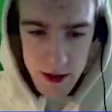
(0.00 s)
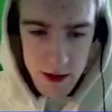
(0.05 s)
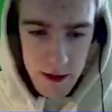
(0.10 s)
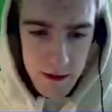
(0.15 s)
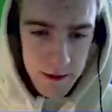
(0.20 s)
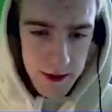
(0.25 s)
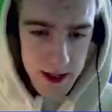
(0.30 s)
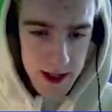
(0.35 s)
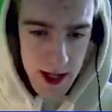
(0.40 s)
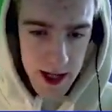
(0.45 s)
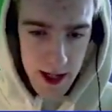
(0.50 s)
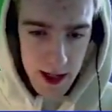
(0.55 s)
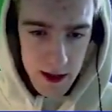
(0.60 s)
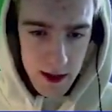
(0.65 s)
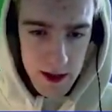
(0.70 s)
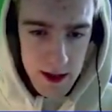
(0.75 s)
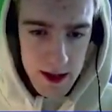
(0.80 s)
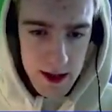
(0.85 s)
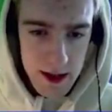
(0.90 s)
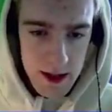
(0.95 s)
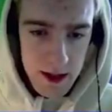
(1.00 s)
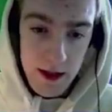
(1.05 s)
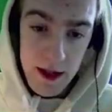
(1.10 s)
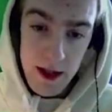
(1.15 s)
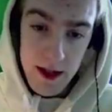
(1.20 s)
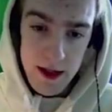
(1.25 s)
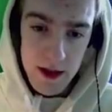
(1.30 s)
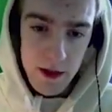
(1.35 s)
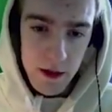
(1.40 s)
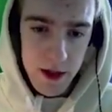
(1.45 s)
Two for tacos.
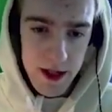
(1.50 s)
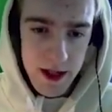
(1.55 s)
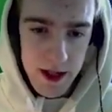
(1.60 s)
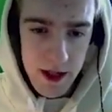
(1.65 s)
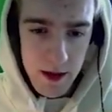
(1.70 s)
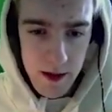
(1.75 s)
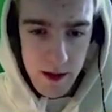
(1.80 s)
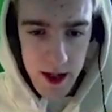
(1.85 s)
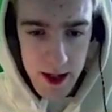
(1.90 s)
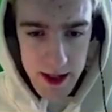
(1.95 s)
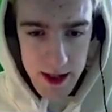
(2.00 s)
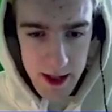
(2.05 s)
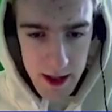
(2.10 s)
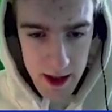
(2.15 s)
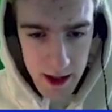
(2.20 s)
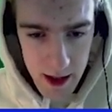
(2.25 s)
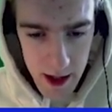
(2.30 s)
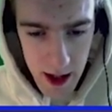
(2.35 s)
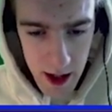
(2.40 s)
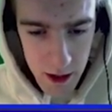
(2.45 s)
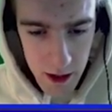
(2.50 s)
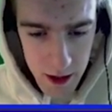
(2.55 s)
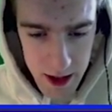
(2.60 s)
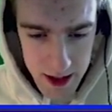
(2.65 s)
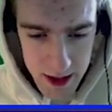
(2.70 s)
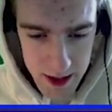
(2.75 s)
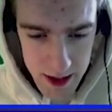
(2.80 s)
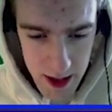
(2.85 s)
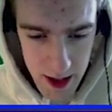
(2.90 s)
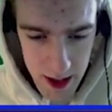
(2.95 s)
That's always correct. I
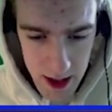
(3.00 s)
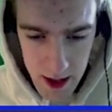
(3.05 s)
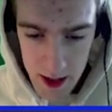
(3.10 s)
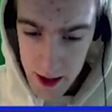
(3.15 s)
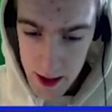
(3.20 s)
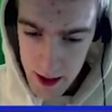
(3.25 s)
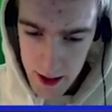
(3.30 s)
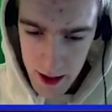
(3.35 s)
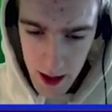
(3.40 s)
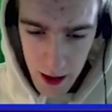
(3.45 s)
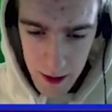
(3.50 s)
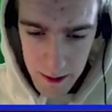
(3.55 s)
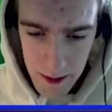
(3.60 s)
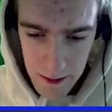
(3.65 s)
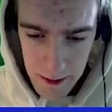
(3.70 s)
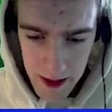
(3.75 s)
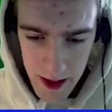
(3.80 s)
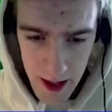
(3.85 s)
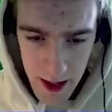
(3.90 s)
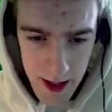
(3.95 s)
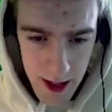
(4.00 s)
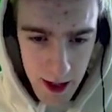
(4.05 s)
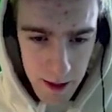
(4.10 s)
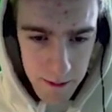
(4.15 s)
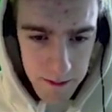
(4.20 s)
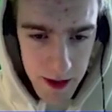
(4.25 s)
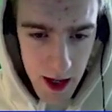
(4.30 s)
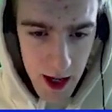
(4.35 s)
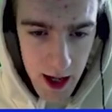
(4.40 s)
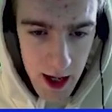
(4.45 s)
always... I remember that now.
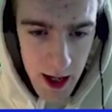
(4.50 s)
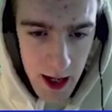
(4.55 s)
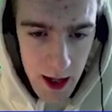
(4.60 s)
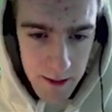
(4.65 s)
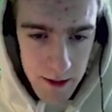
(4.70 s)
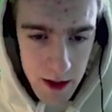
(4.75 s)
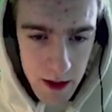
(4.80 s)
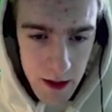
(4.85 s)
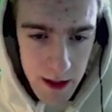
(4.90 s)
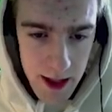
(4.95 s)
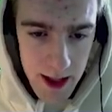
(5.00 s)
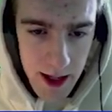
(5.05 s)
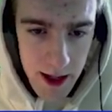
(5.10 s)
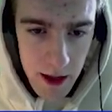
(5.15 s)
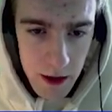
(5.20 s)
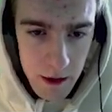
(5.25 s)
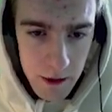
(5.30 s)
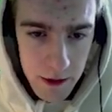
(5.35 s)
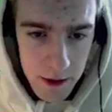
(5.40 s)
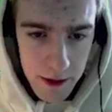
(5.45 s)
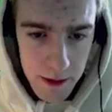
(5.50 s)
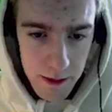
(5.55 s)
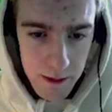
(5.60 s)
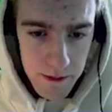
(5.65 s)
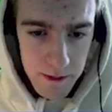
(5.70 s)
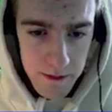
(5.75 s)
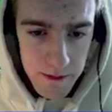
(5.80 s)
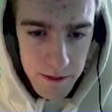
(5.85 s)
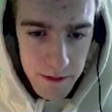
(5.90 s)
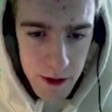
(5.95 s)
Um, you need health.
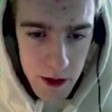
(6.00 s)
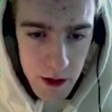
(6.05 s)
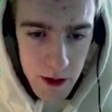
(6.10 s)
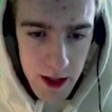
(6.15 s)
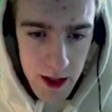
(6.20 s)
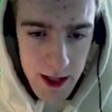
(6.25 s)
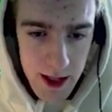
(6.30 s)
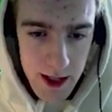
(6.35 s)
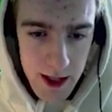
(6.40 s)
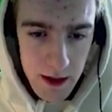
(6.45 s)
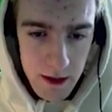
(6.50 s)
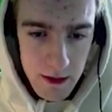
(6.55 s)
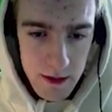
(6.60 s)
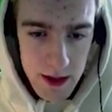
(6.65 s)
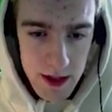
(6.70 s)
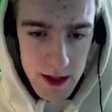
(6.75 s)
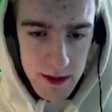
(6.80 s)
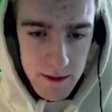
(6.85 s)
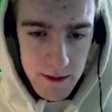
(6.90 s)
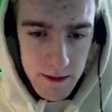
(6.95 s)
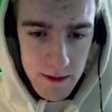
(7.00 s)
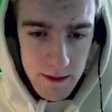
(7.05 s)
You need heals.